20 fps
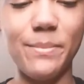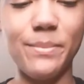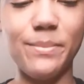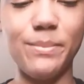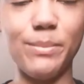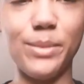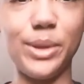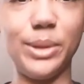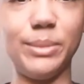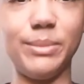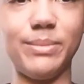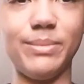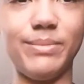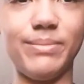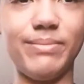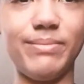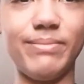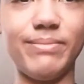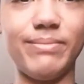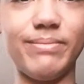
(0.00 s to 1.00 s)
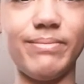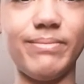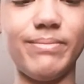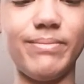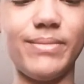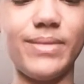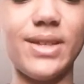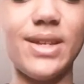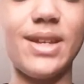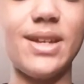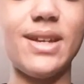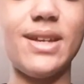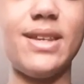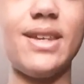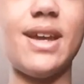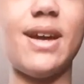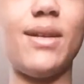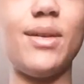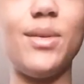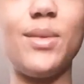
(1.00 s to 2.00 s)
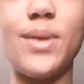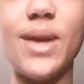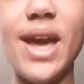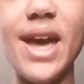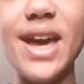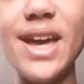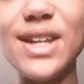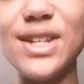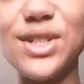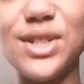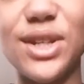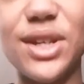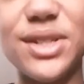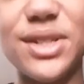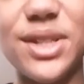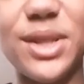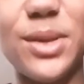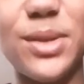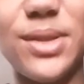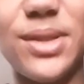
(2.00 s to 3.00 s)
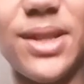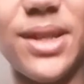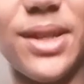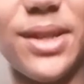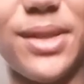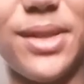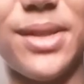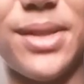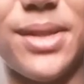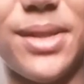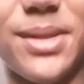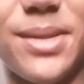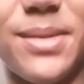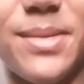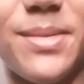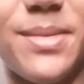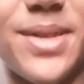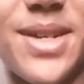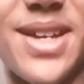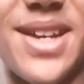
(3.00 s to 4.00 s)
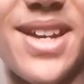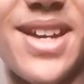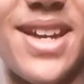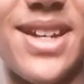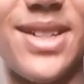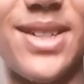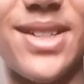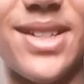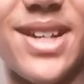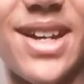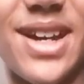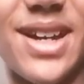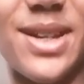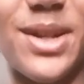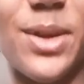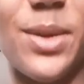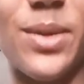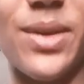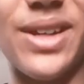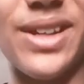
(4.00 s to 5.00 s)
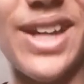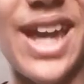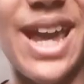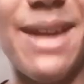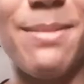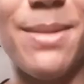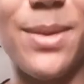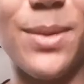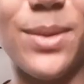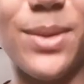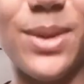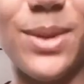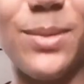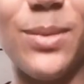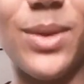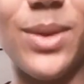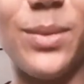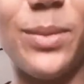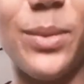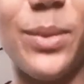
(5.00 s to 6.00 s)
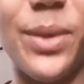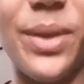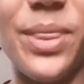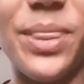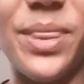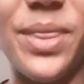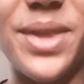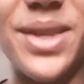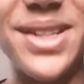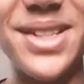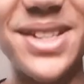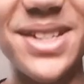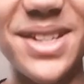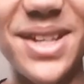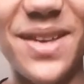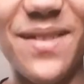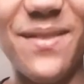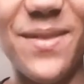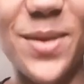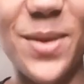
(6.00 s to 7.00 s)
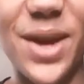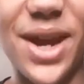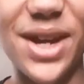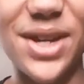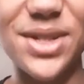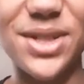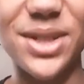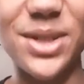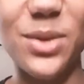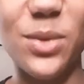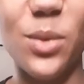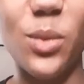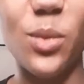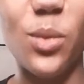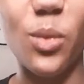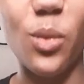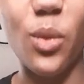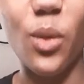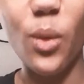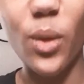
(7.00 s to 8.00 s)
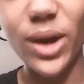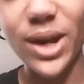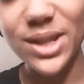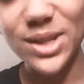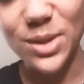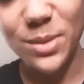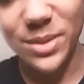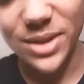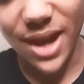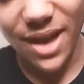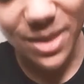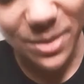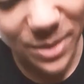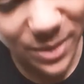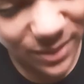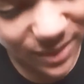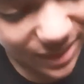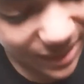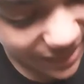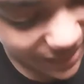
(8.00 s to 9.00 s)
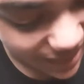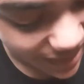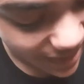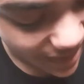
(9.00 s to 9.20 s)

Boom. Now you can just use this and just kind of go gaming with, with, with this if you actually wanted to, but you have to be really, really